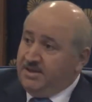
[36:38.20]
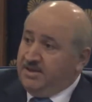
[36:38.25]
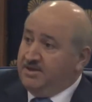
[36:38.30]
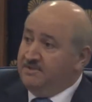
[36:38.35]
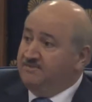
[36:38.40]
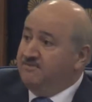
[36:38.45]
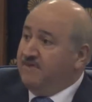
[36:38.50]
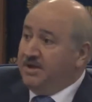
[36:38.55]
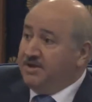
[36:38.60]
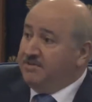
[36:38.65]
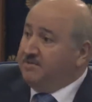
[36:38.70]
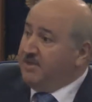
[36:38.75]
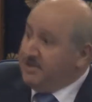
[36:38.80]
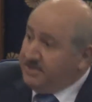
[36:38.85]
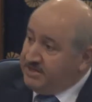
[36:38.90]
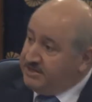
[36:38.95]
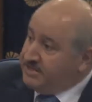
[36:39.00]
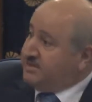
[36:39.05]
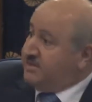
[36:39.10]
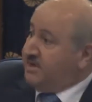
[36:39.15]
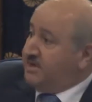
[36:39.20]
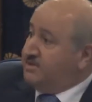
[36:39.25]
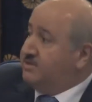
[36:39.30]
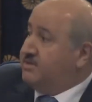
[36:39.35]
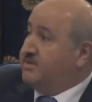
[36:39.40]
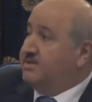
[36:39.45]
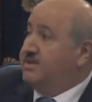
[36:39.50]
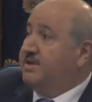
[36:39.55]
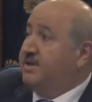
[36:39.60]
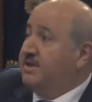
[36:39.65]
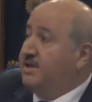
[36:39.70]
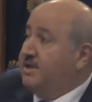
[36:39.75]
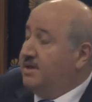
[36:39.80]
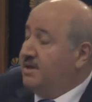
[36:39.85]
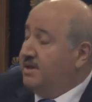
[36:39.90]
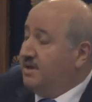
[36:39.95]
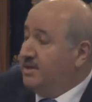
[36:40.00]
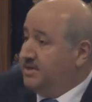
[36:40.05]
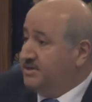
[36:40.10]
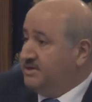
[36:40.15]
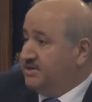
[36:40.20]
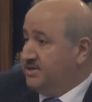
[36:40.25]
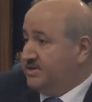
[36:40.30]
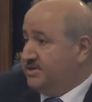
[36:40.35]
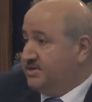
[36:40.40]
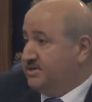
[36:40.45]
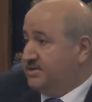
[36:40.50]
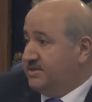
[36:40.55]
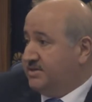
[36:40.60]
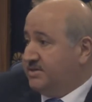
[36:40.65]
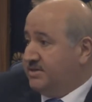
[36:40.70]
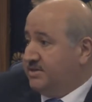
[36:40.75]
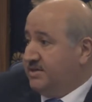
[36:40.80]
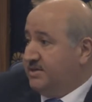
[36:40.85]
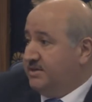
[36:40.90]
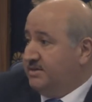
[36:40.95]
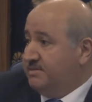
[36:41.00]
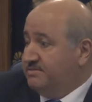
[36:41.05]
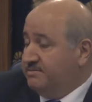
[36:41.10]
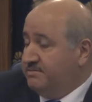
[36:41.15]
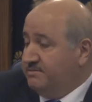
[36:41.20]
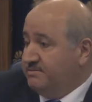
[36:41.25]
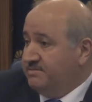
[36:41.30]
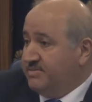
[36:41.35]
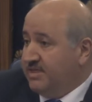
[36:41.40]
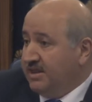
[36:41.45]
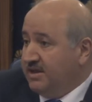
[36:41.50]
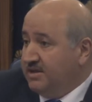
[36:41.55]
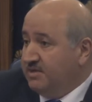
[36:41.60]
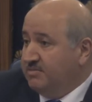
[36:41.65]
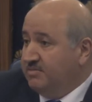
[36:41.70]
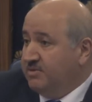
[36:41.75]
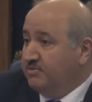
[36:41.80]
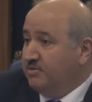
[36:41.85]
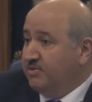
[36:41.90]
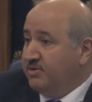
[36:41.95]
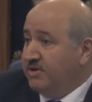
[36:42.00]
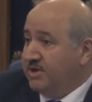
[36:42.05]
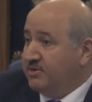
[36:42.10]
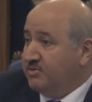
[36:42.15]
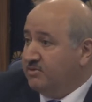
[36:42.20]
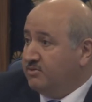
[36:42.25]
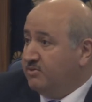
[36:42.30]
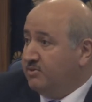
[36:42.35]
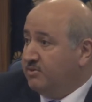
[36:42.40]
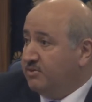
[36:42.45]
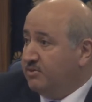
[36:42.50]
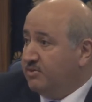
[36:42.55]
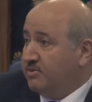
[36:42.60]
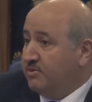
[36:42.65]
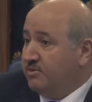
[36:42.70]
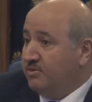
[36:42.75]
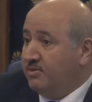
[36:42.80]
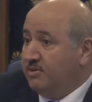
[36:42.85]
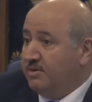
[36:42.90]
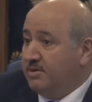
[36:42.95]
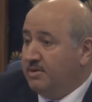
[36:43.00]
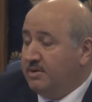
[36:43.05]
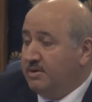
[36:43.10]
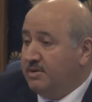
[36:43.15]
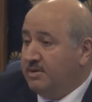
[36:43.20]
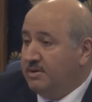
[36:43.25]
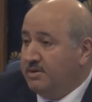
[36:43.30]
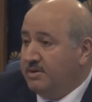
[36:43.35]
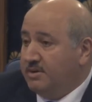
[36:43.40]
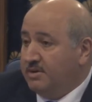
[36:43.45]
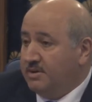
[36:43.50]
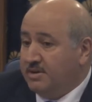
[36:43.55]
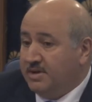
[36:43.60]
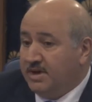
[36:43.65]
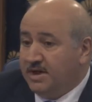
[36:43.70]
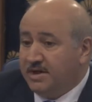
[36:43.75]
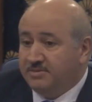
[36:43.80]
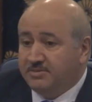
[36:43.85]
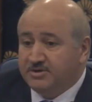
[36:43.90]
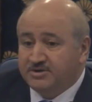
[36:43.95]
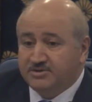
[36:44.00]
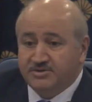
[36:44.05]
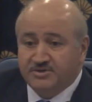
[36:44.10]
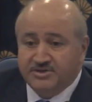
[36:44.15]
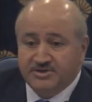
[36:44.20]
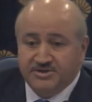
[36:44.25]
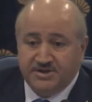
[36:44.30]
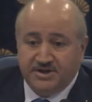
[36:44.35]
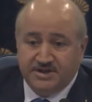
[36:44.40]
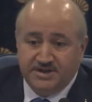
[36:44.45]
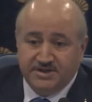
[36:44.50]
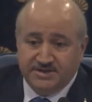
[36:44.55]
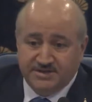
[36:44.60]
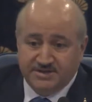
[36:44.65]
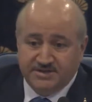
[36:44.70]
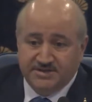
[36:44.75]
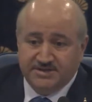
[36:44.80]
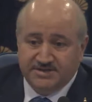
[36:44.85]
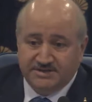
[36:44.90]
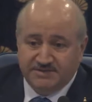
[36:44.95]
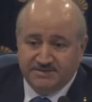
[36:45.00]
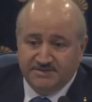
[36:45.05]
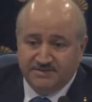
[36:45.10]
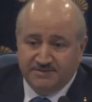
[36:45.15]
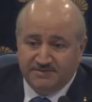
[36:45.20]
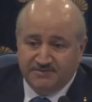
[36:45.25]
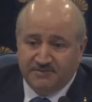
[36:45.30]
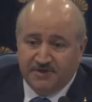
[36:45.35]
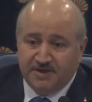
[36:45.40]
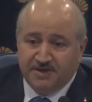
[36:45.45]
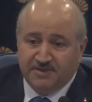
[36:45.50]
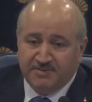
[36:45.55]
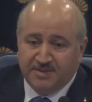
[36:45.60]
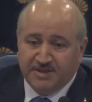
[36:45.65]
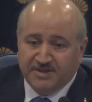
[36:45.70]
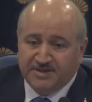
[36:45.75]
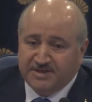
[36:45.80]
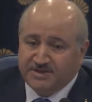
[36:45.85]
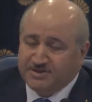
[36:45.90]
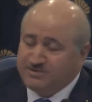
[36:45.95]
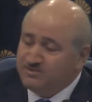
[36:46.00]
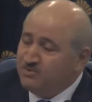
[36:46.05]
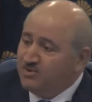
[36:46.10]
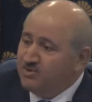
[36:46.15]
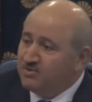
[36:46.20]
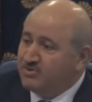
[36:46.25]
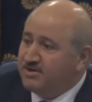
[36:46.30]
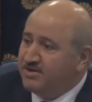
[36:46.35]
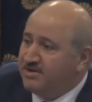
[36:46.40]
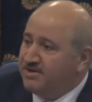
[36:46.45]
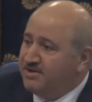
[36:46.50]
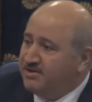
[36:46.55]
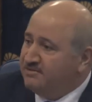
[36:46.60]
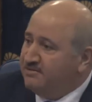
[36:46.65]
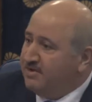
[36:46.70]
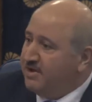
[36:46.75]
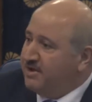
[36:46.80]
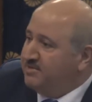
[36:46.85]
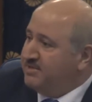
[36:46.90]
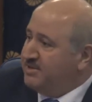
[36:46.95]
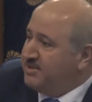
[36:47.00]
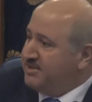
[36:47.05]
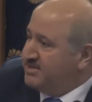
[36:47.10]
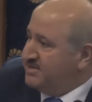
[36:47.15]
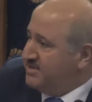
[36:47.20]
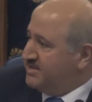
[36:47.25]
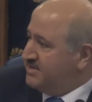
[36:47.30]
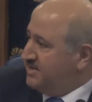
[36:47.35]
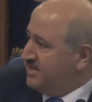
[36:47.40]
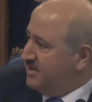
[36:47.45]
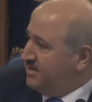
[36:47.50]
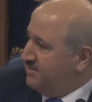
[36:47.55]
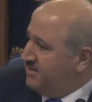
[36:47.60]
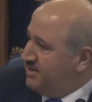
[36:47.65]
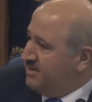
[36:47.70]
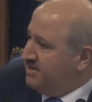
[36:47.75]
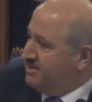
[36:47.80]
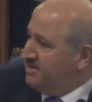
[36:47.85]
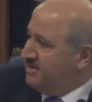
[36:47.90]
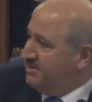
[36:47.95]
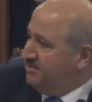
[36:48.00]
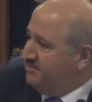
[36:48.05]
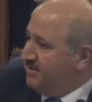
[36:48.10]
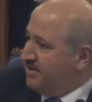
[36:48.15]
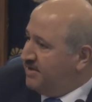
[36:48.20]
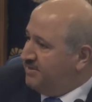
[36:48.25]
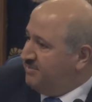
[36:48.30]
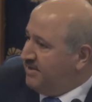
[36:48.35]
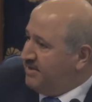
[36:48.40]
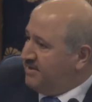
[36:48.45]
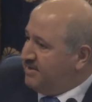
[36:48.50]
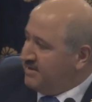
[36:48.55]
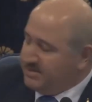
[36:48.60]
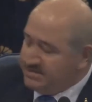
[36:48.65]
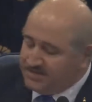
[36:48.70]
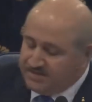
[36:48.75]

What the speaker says: Environment is not telling people not to throw garbage on the streets. Environment is water, environment is sustainability, environment